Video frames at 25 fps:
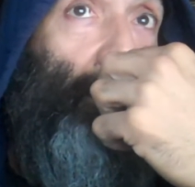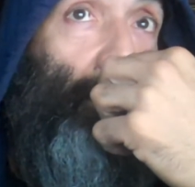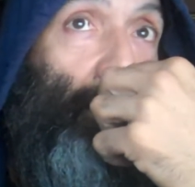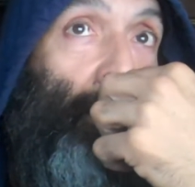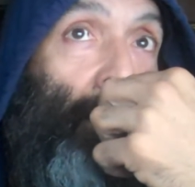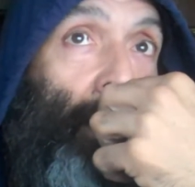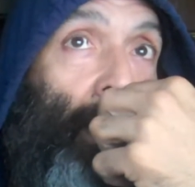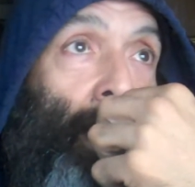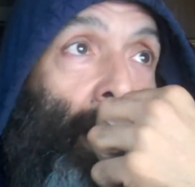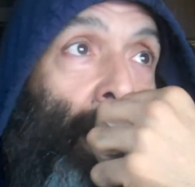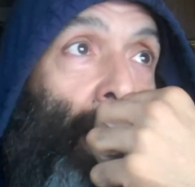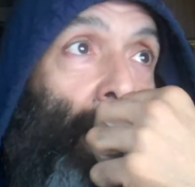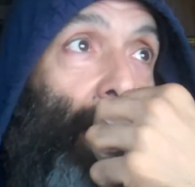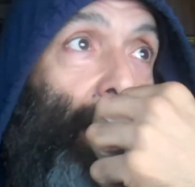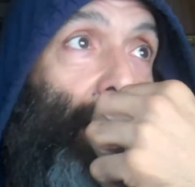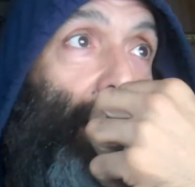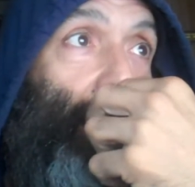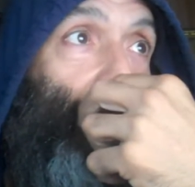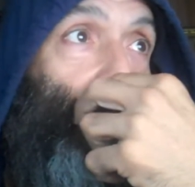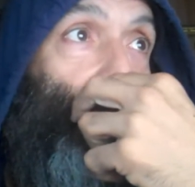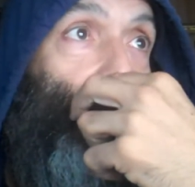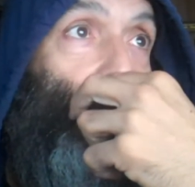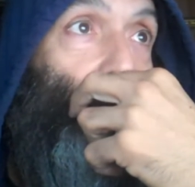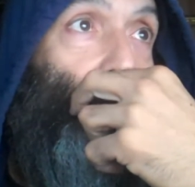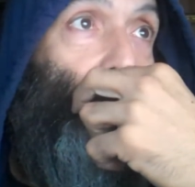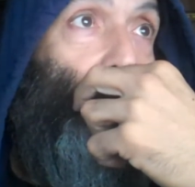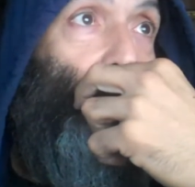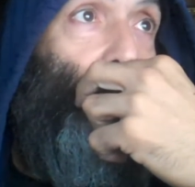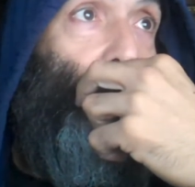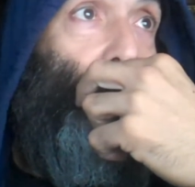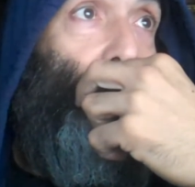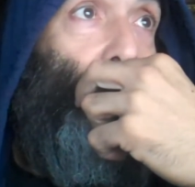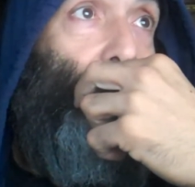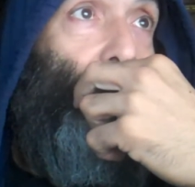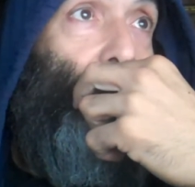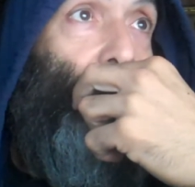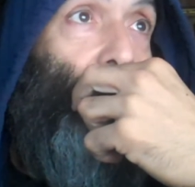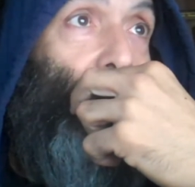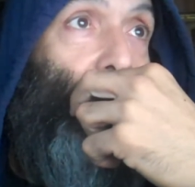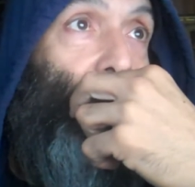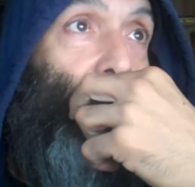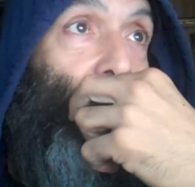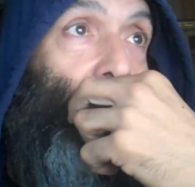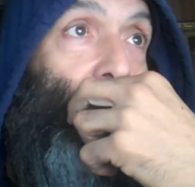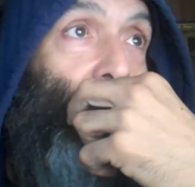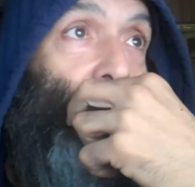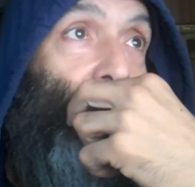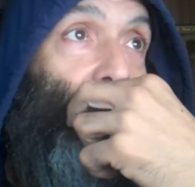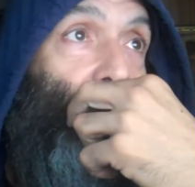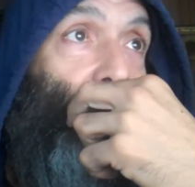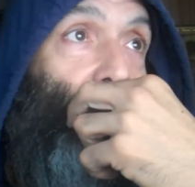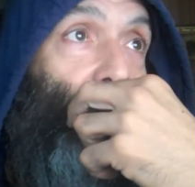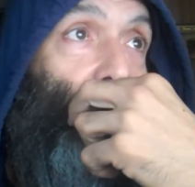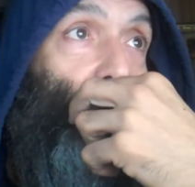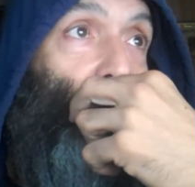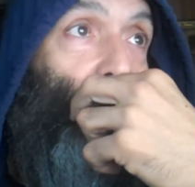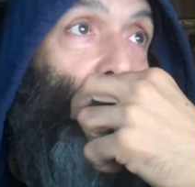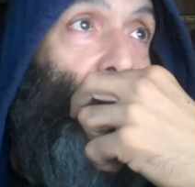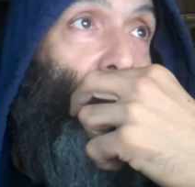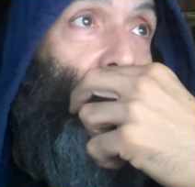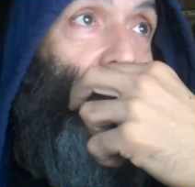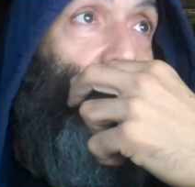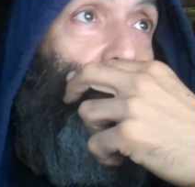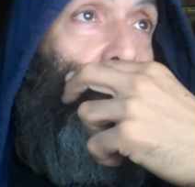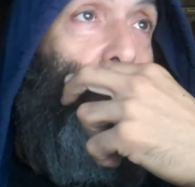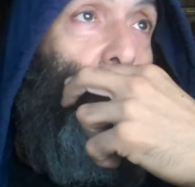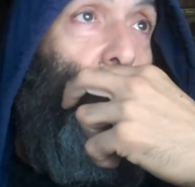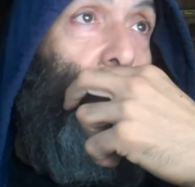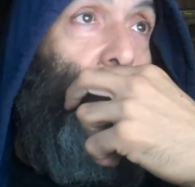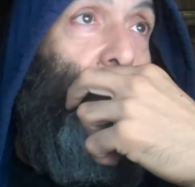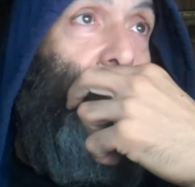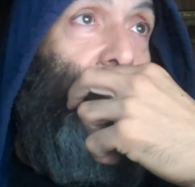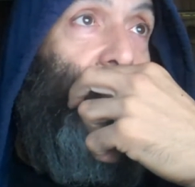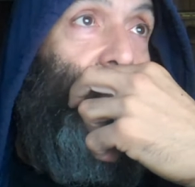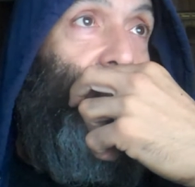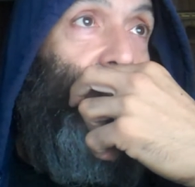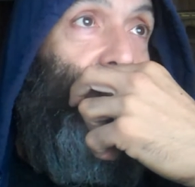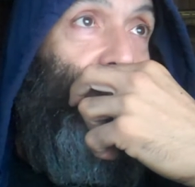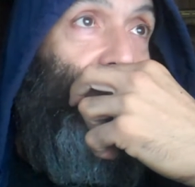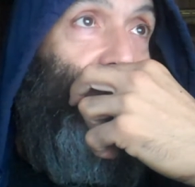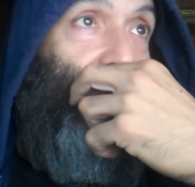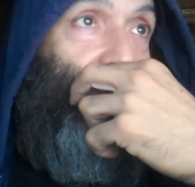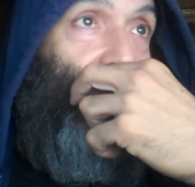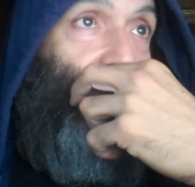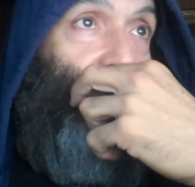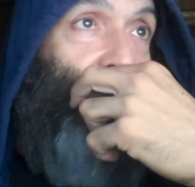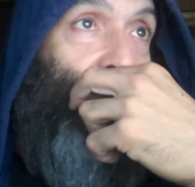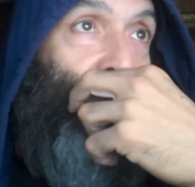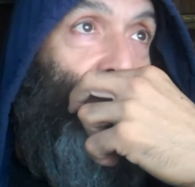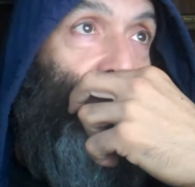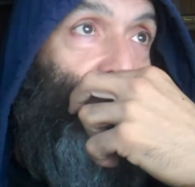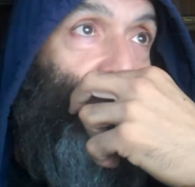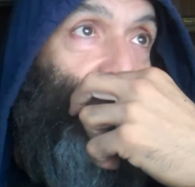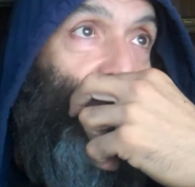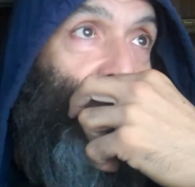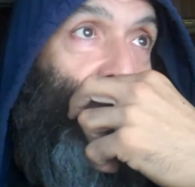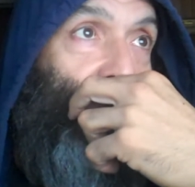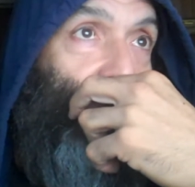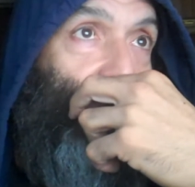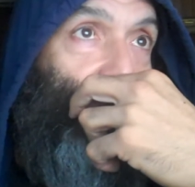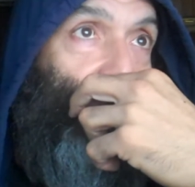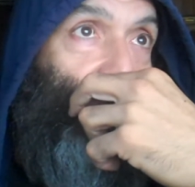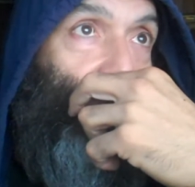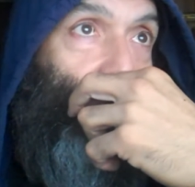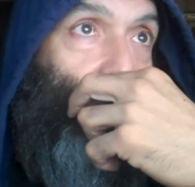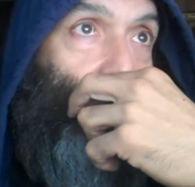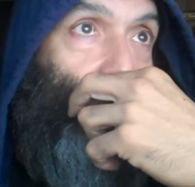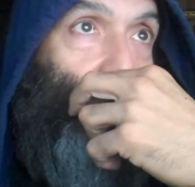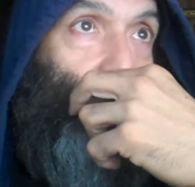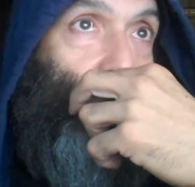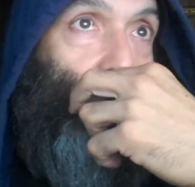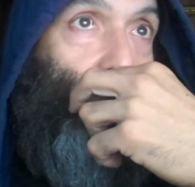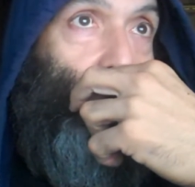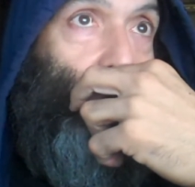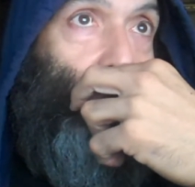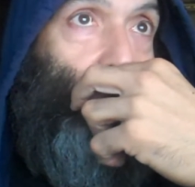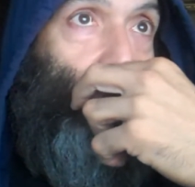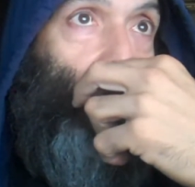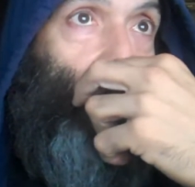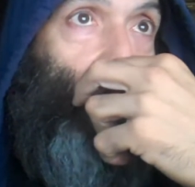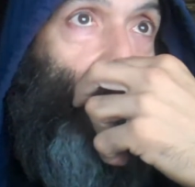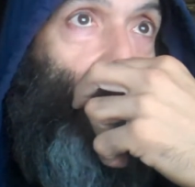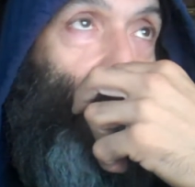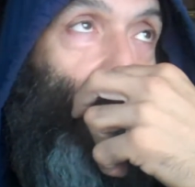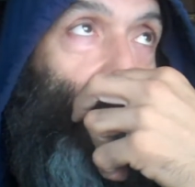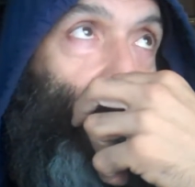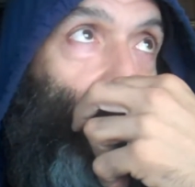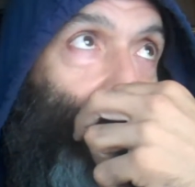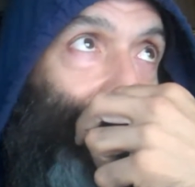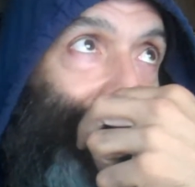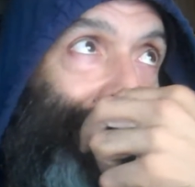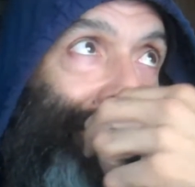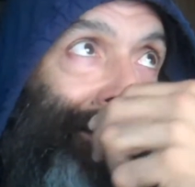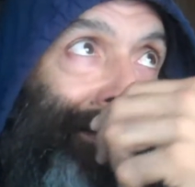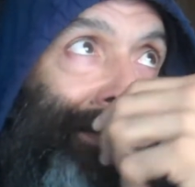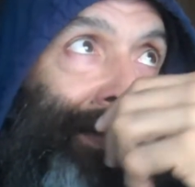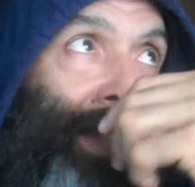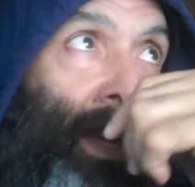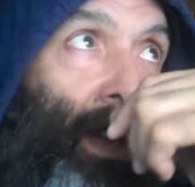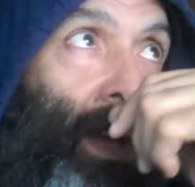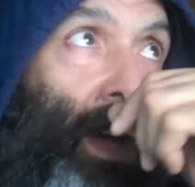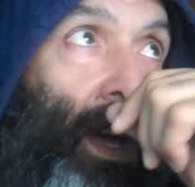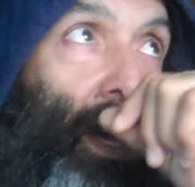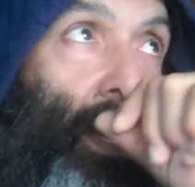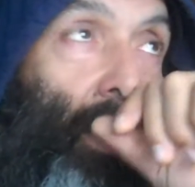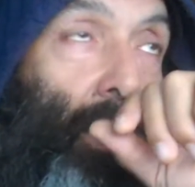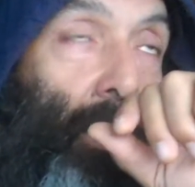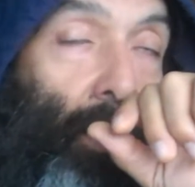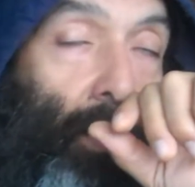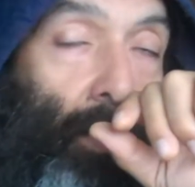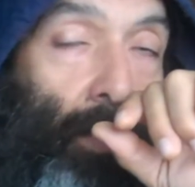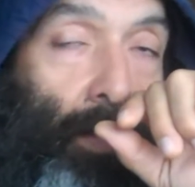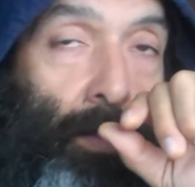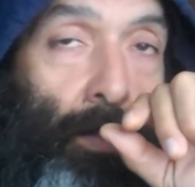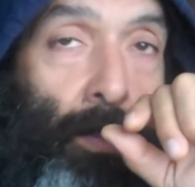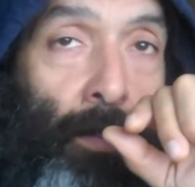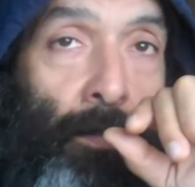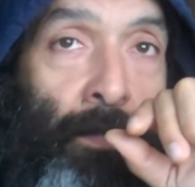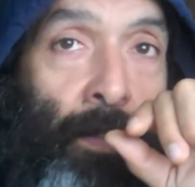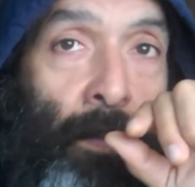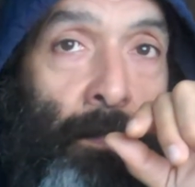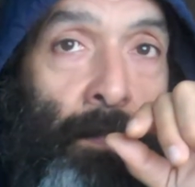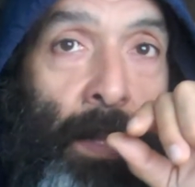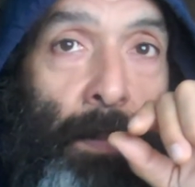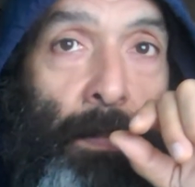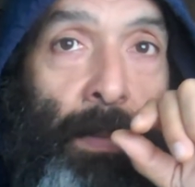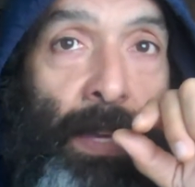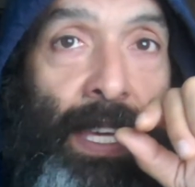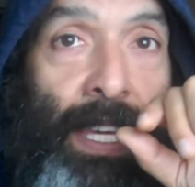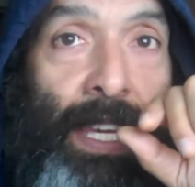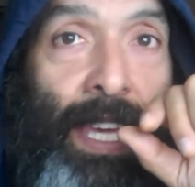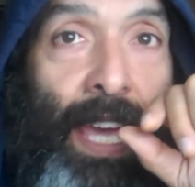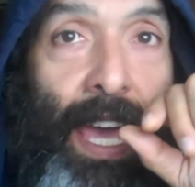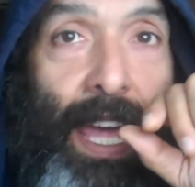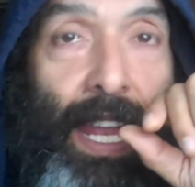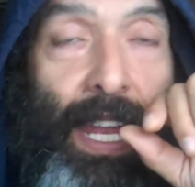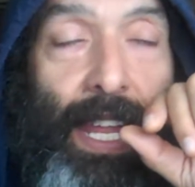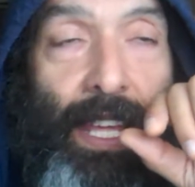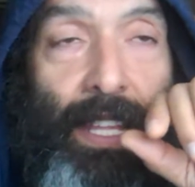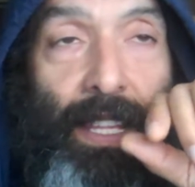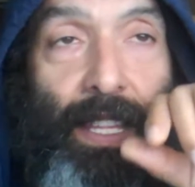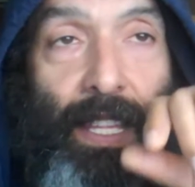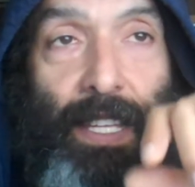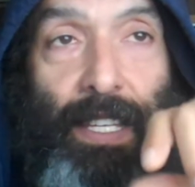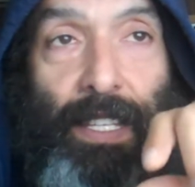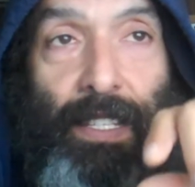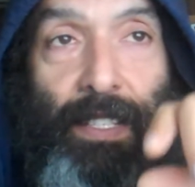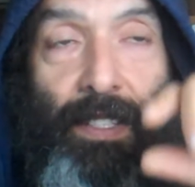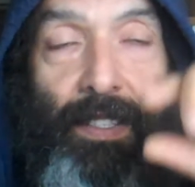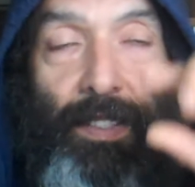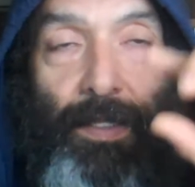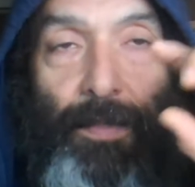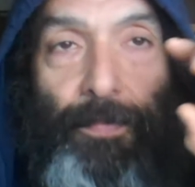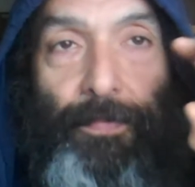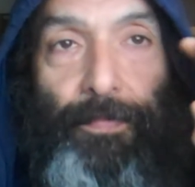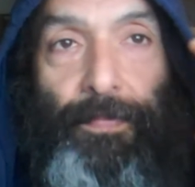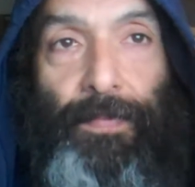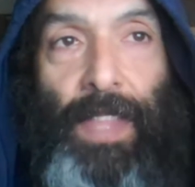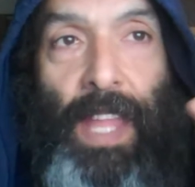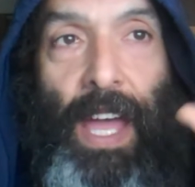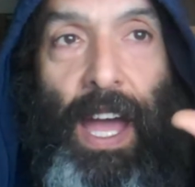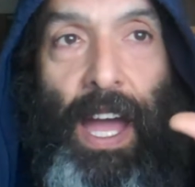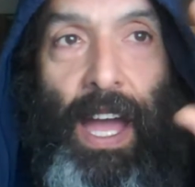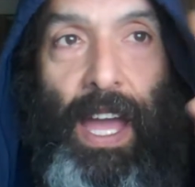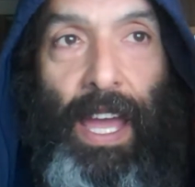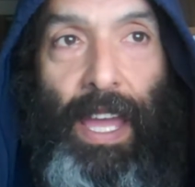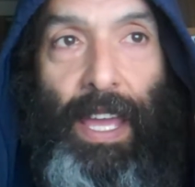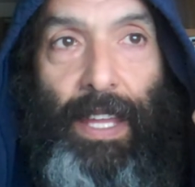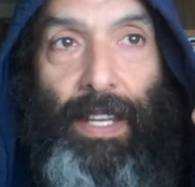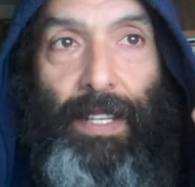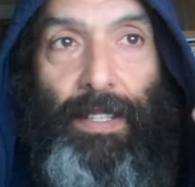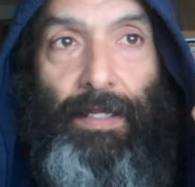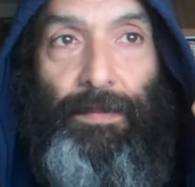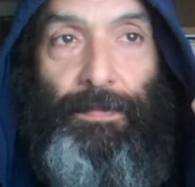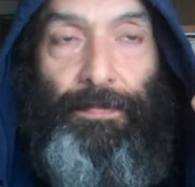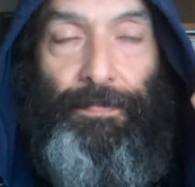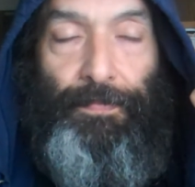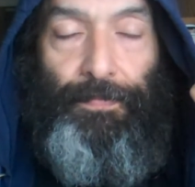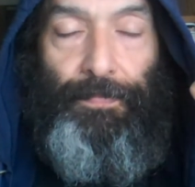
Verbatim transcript: Okay? It's the, one of the oldest cities of ancient Egypt, okay? So from the beginning, these nine